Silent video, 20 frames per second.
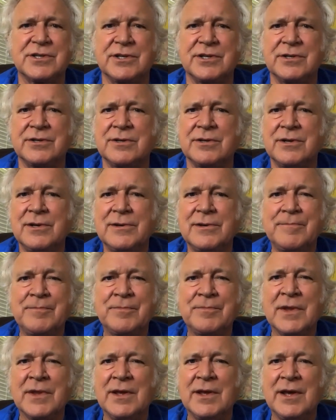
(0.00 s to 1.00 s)
And
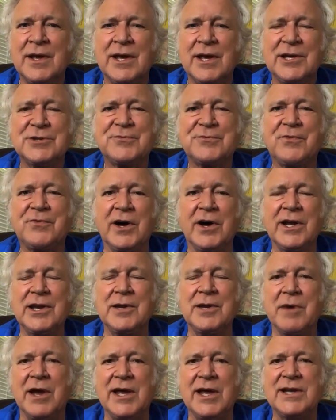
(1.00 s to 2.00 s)
it's
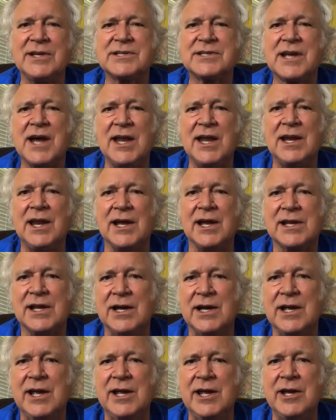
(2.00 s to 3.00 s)
funny, man. It's kind of like
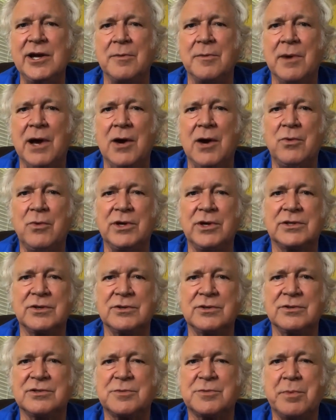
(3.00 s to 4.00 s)
a hymn. I went
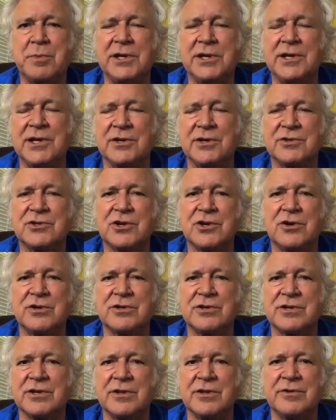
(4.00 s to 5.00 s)
to speak at a
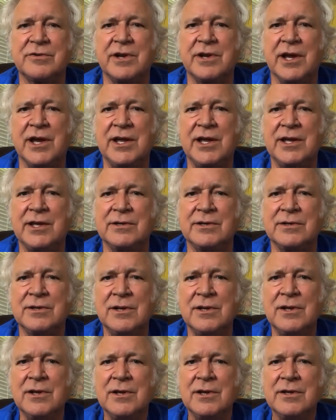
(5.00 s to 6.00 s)
church the other day, and
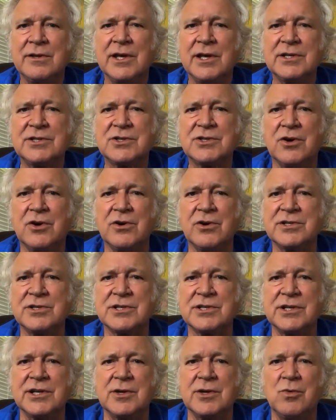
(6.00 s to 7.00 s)
they started
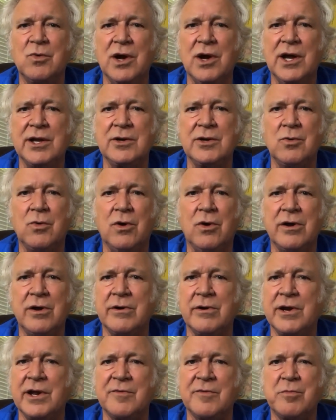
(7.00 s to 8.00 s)
singing Wine in the
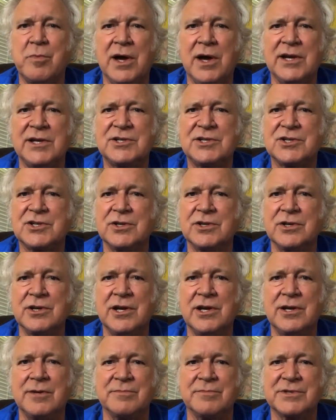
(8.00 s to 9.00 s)
Water, and everybody stood
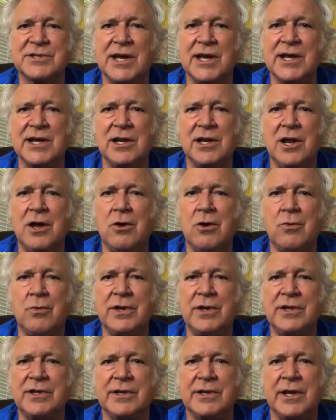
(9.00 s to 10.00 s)
up and sang along
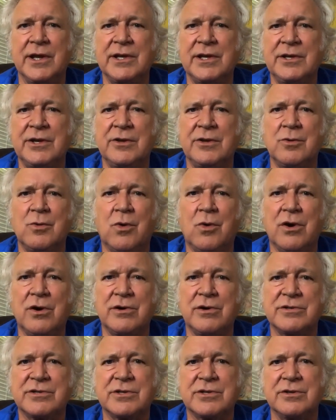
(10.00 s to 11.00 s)
with it. And they knew the
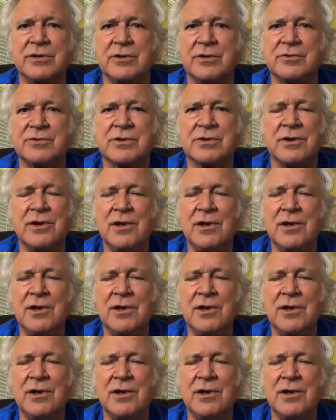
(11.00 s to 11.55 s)
words to it.